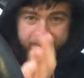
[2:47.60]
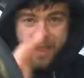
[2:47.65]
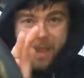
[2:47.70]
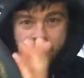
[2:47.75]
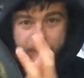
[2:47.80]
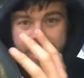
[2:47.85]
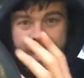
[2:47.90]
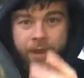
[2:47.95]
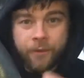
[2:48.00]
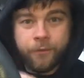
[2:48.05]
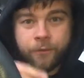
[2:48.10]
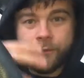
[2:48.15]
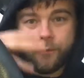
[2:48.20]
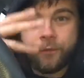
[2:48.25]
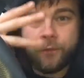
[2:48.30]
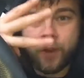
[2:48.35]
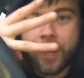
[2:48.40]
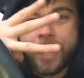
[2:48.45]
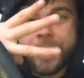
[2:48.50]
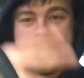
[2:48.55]
I'm going
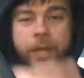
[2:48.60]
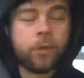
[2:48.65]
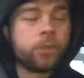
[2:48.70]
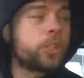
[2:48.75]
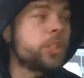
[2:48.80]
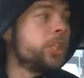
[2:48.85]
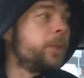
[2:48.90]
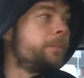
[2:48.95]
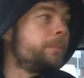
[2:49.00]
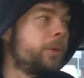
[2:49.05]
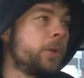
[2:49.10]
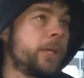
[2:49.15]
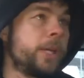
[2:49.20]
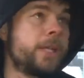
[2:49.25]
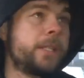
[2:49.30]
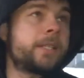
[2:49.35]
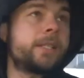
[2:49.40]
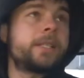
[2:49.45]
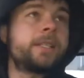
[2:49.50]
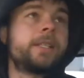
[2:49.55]
3-0 to the
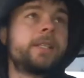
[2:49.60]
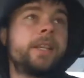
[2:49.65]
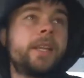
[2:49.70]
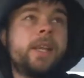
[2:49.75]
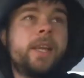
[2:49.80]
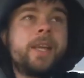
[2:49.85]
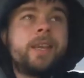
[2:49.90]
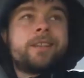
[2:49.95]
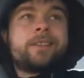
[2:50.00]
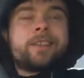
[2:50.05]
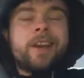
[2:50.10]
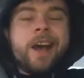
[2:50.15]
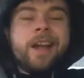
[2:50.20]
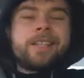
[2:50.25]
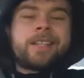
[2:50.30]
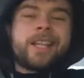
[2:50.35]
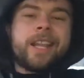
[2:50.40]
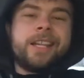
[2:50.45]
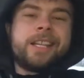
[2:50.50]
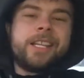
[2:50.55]
boys.
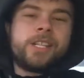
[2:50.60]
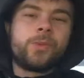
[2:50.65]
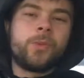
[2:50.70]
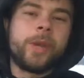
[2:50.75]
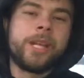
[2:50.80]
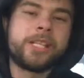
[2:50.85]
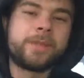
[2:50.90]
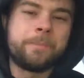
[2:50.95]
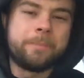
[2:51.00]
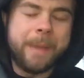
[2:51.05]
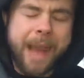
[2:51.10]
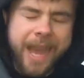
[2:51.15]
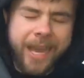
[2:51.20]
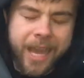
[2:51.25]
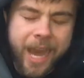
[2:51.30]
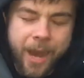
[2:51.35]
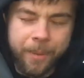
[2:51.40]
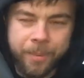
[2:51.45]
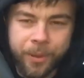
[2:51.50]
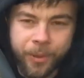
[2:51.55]
Time to get these wins
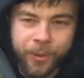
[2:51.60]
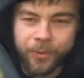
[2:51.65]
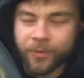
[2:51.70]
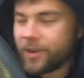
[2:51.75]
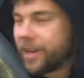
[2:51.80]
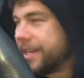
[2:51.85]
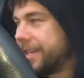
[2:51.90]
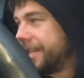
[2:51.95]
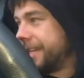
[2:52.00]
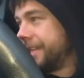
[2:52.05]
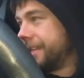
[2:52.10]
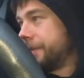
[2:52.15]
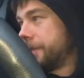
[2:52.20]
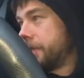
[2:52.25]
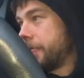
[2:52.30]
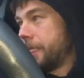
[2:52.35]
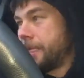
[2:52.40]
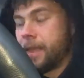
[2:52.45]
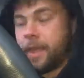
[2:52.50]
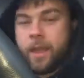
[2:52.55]
back up and running.
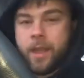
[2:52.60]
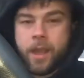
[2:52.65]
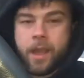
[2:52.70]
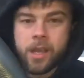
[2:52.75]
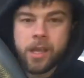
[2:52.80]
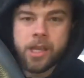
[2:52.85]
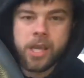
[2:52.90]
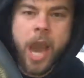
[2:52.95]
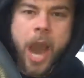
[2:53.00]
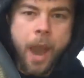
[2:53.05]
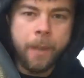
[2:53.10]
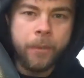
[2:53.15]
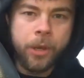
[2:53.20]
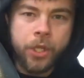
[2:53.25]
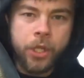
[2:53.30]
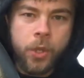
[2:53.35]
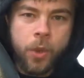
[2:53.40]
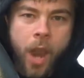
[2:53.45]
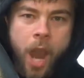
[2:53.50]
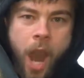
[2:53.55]
Come
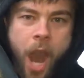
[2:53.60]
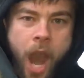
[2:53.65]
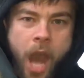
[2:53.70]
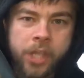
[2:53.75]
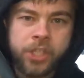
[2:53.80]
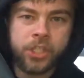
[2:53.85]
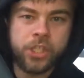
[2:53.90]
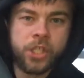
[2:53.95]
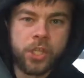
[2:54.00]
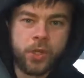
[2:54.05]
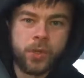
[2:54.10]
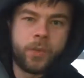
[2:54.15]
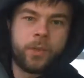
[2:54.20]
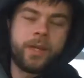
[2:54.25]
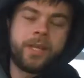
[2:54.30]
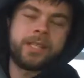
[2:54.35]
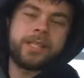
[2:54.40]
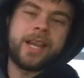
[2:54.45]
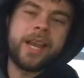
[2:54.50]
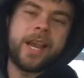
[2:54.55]
on, you Arsenal!
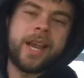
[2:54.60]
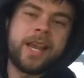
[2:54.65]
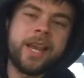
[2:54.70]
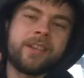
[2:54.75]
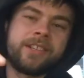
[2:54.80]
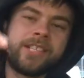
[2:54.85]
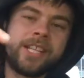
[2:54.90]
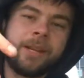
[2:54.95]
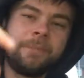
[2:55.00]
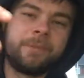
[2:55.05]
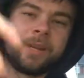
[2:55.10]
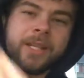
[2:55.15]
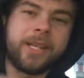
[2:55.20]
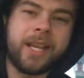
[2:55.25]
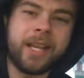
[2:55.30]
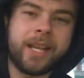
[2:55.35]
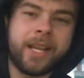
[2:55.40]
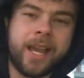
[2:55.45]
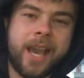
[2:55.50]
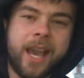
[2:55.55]
It's AFC
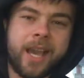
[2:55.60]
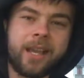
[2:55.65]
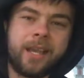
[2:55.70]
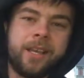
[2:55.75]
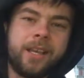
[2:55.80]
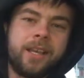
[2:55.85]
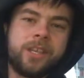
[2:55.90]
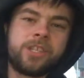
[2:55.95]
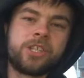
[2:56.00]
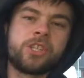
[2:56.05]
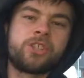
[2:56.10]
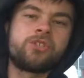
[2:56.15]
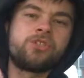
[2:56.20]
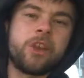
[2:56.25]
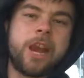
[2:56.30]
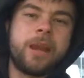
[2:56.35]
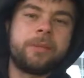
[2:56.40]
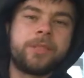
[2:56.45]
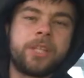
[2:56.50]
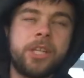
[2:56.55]
Predict Gang.
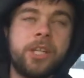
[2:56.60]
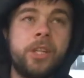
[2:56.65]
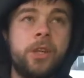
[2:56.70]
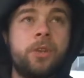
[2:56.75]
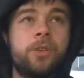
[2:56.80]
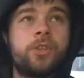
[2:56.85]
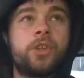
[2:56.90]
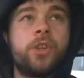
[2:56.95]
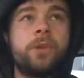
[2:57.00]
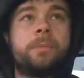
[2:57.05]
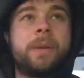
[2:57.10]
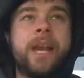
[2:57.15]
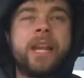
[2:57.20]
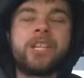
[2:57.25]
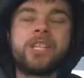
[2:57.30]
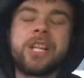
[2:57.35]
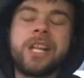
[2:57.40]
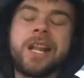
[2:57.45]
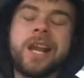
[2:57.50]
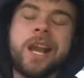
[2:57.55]
Subscribe to the YouTube
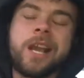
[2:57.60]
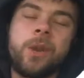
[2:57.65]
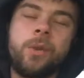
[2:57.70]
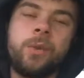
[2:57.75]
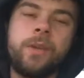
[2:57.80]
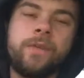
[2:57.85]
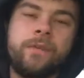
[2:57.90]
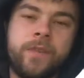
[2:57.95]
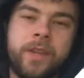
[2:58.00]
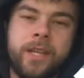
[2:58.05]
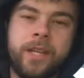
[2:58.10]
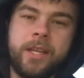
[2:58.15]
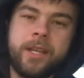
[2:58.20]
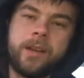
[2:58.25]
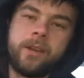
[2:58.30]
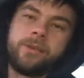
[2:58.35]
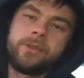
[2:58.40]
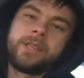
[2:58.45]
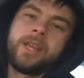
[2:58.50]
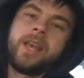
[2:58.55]
page, like all the
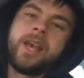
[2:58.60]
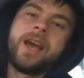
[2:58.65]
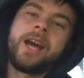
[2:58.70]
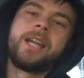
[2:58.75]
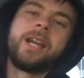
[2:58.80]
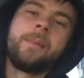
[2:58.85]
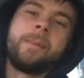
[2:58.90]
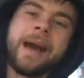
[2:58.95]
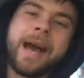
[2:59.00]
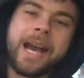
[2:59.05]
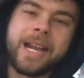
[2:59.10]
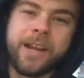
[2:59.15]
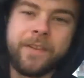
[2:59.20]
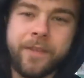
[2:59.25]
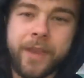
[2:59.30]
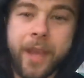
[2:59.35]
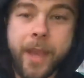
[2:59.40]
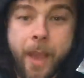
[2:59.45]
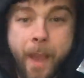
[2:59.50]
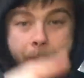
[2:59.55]
videos, and I'm out
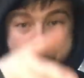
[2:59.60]
of here.